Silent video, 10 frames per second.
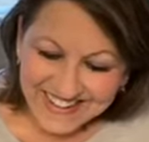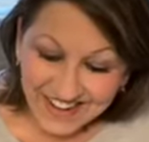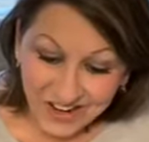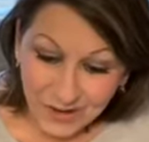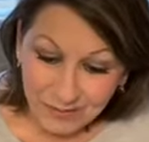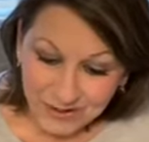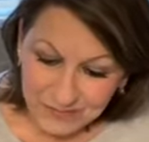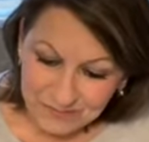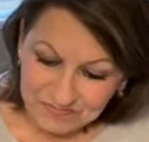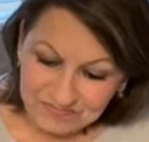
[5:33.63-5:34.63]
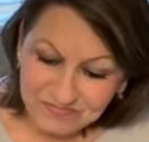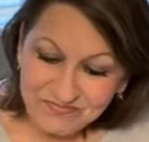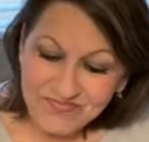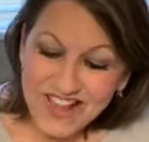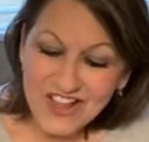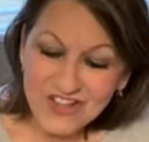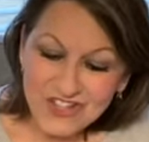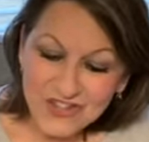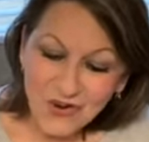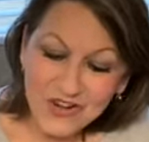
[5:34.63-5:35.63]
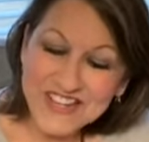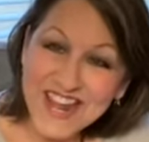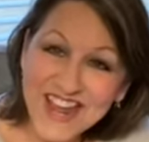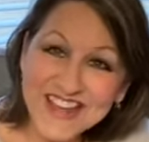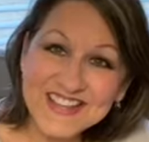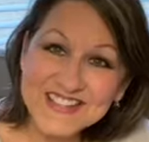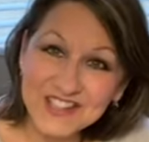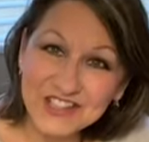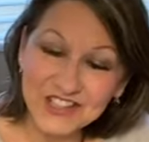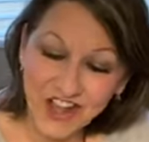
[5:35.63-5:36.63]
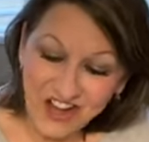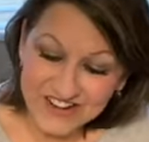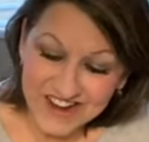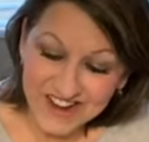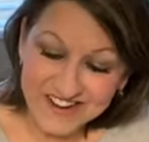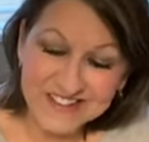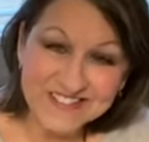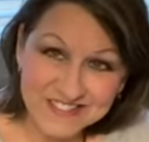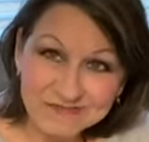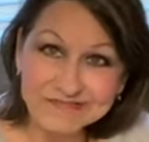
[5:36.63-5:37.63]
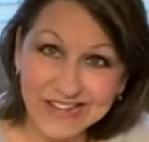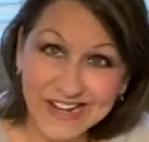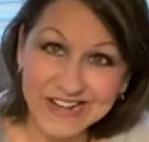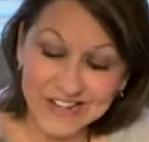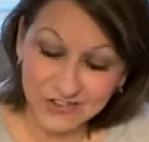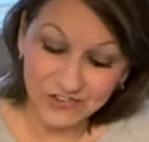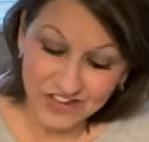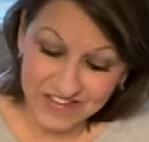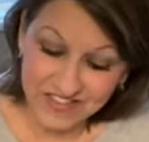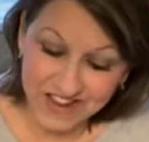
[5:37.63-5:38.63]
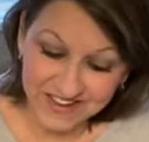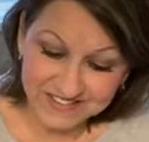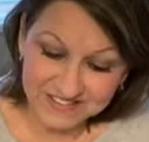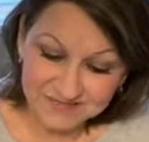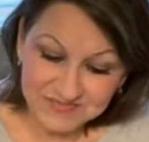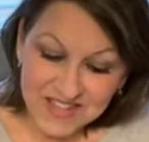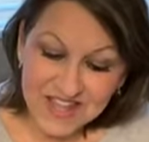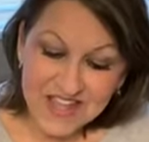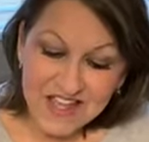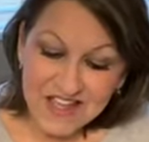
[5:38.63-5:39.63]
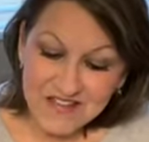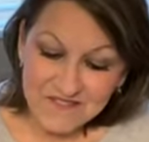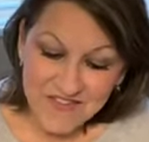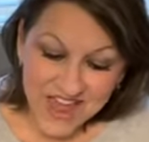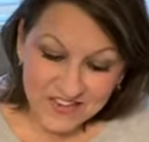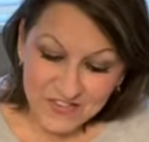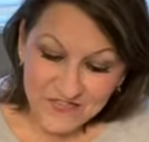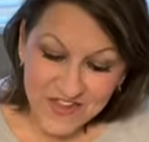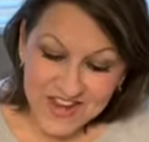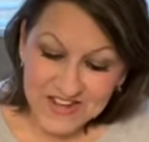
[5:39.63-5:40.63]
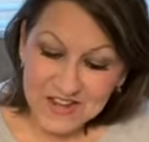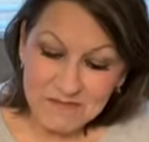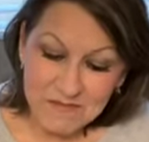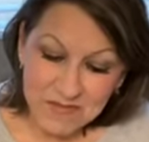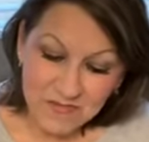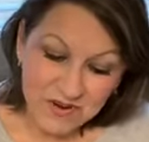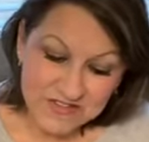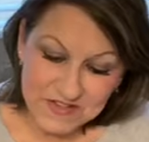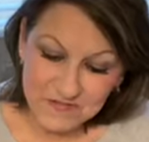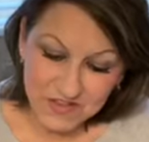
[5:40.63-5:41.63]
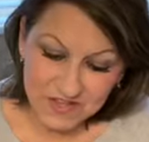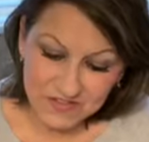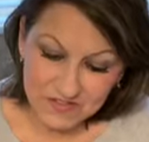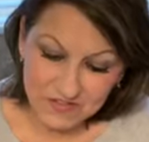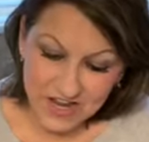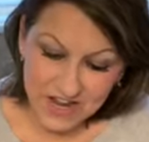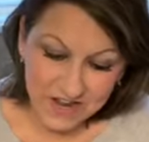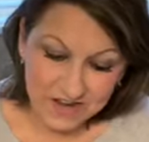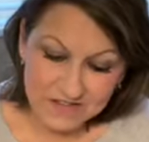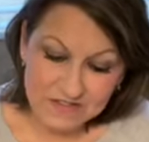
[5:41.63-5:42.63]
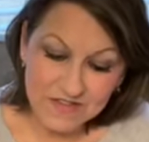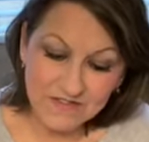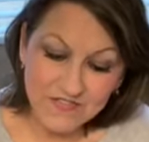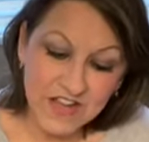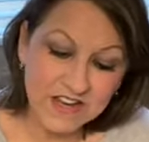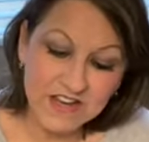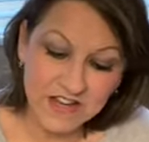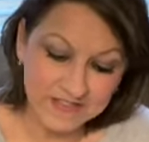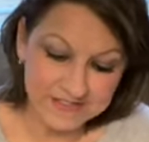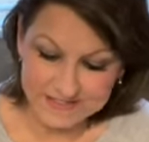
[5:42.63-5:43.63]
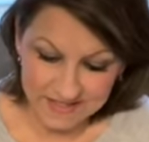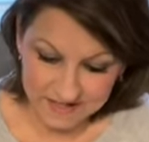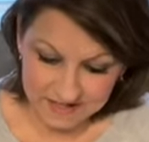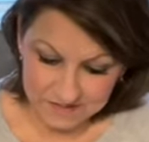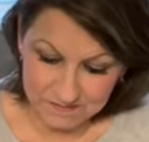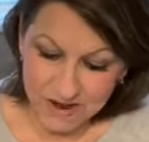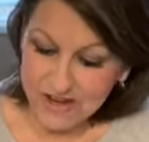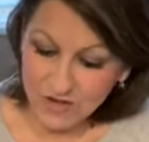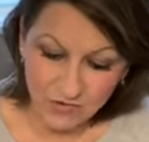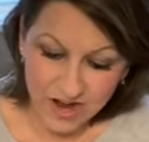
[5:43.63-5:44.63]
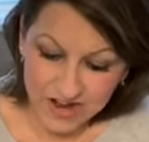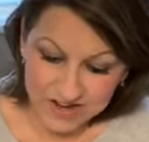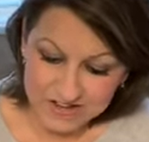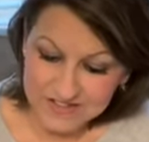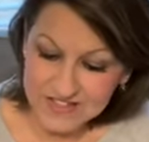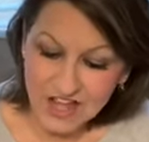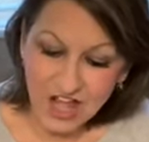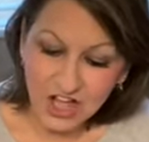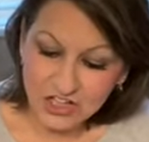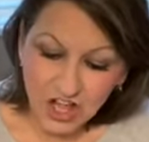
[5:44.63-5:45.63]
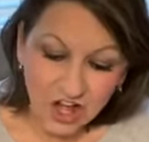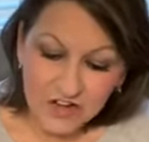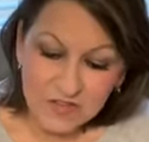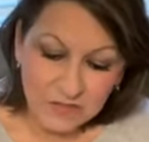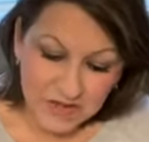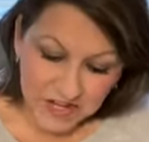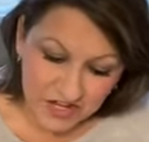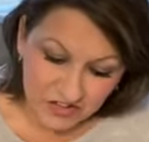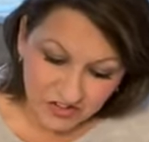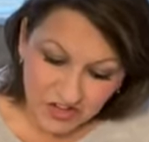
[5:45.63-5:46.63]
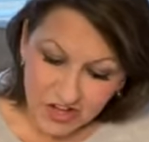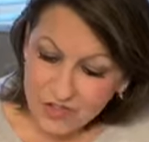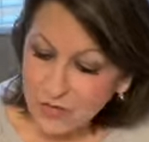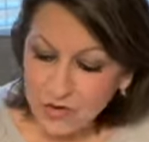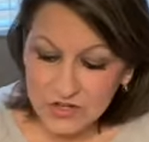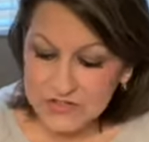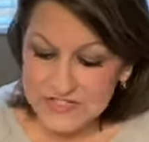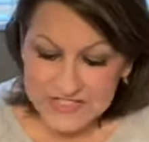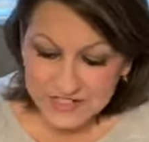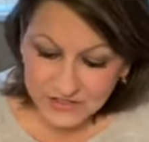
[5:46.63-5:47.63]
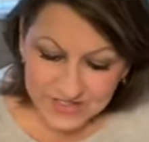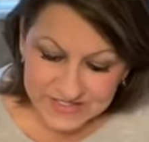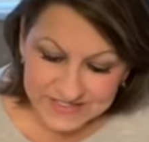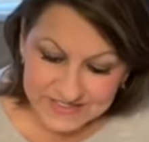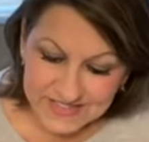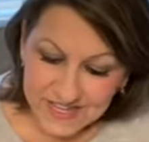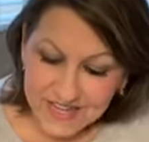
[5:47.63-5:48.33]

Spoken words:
Oh boy. Short days, long nights, I can understand that. Fast fading memories of yesterday's fun in the sun, bike rides, along the beach, the World Series,